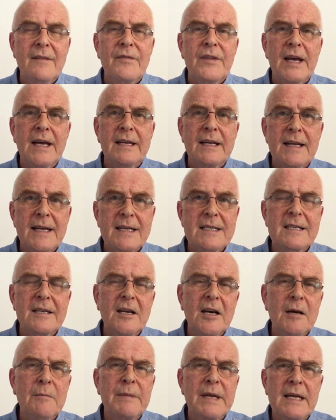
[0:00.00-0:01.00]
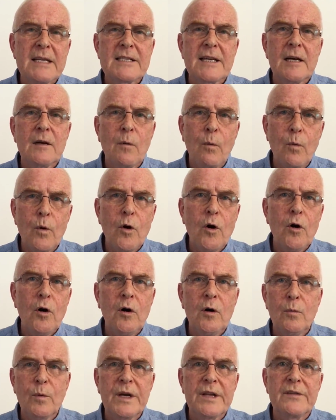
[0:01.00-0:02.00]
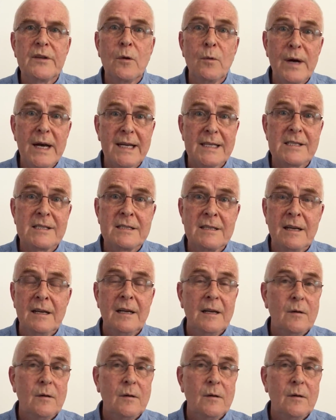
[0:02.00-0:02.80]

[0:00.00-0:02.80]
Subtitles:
that Islam is at war with the West,